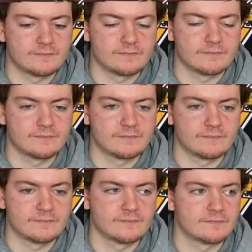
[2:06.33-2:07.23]

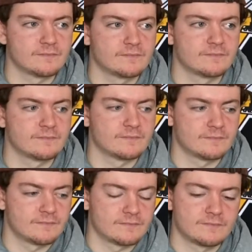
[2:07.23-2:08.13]

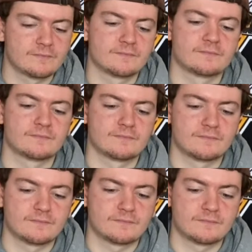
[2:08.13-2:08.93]
(silent)